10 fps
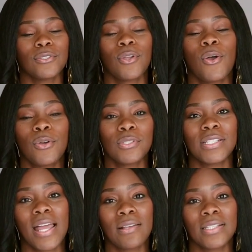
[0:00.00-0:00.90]

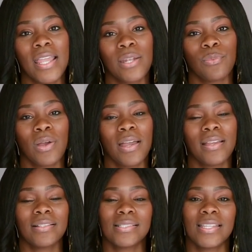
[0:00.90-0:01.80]

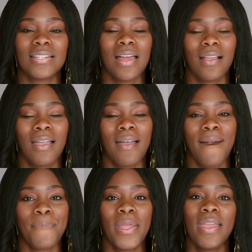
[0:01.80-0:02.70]

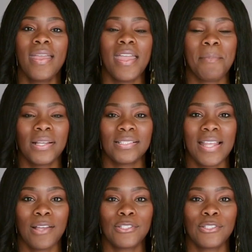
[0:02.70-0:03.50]
CocoStylesNYC.com and my style